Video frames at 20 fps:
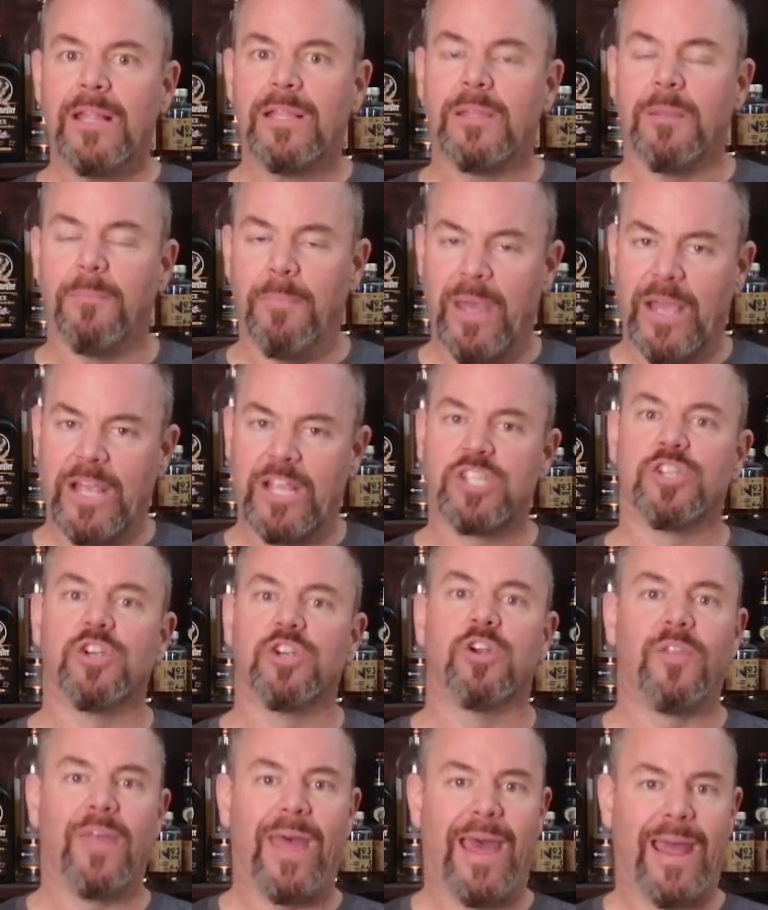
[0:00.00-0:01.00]
to make
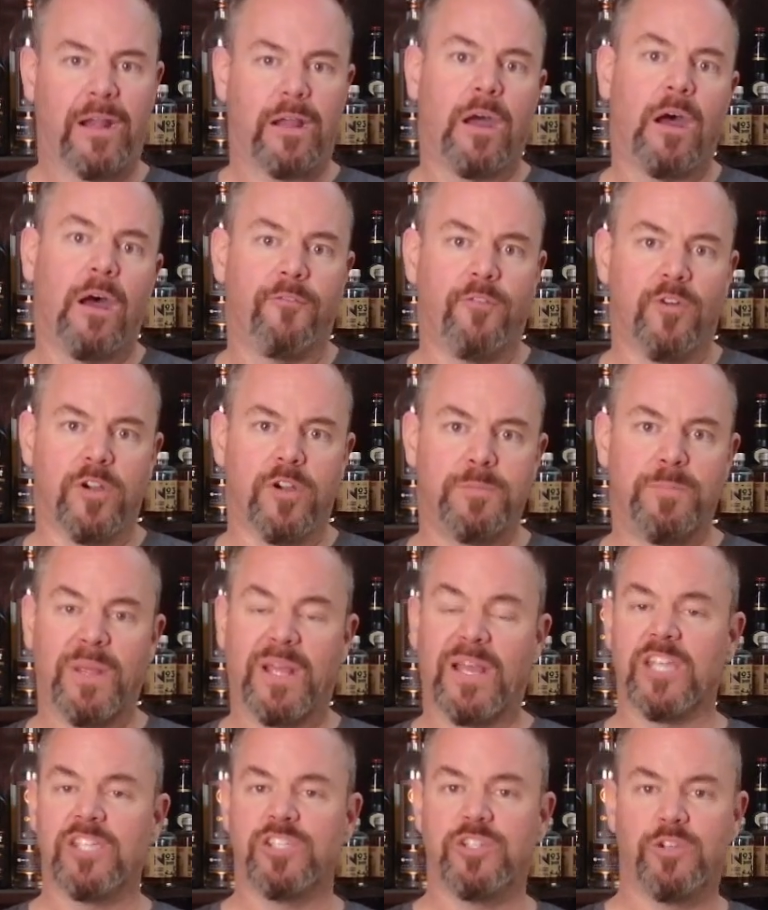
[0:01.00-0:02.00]
sure that covers,
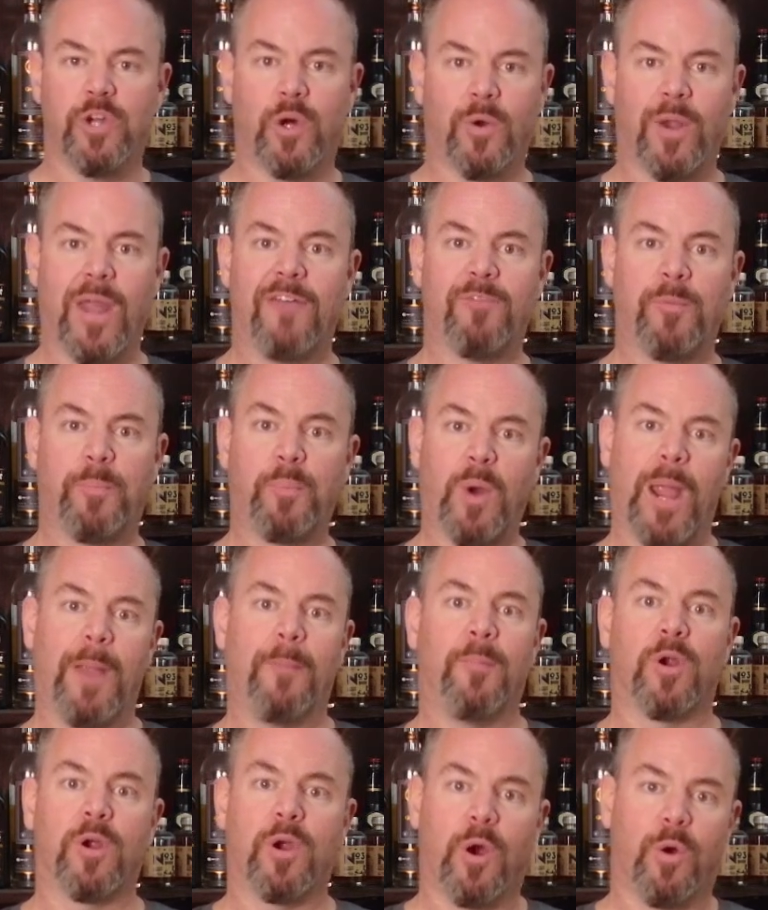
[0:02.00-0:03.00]
because you don't have a
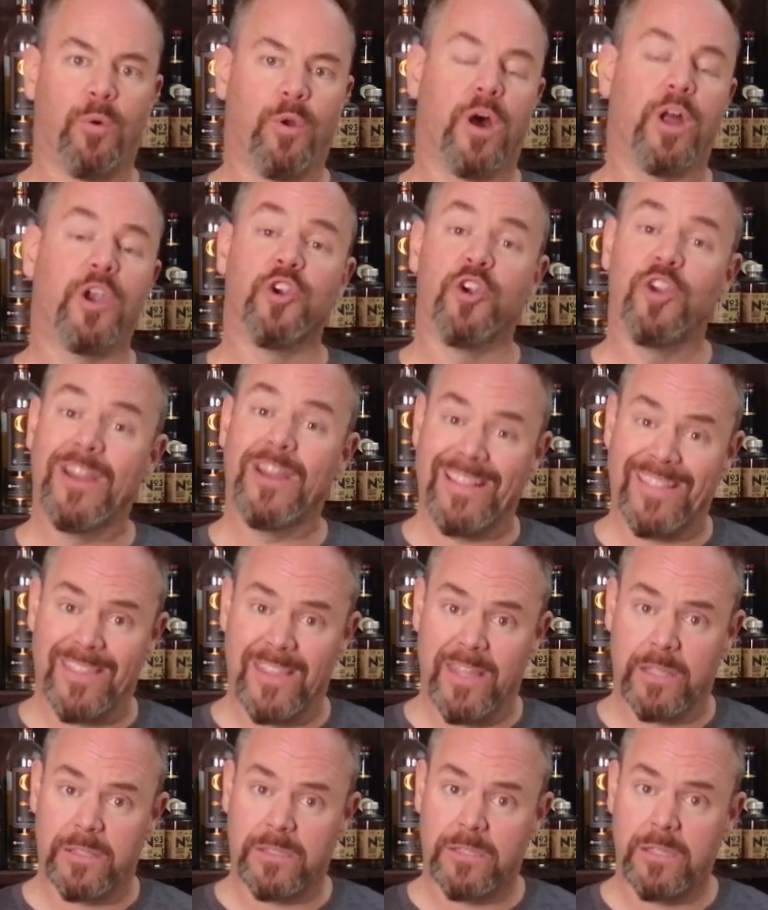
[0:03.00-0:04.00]
primer coat
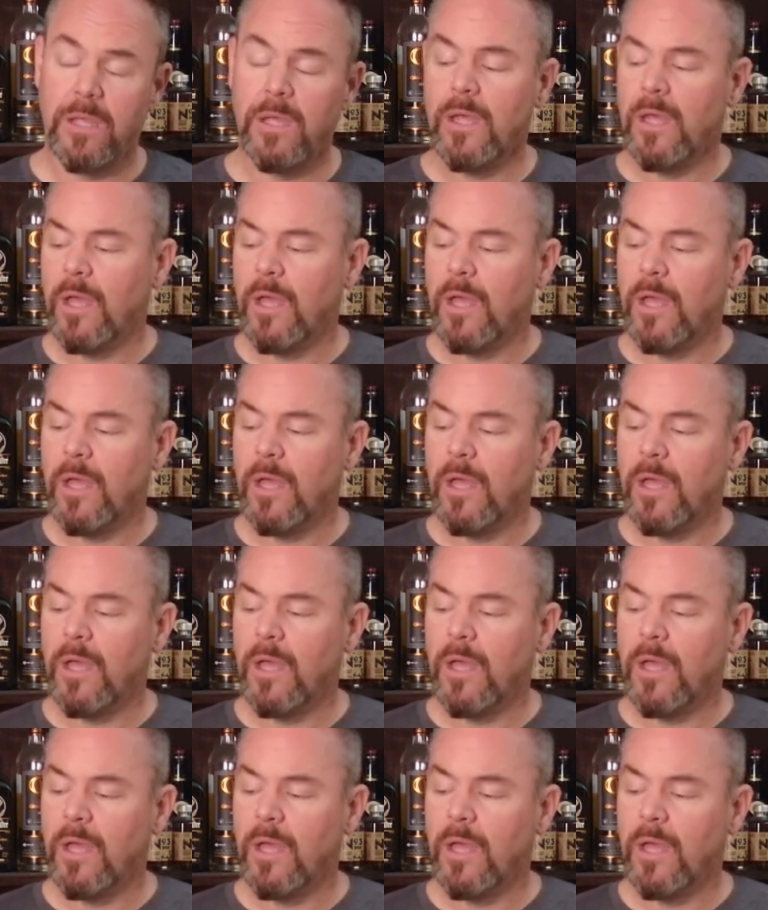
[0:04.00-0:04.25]
underneath it.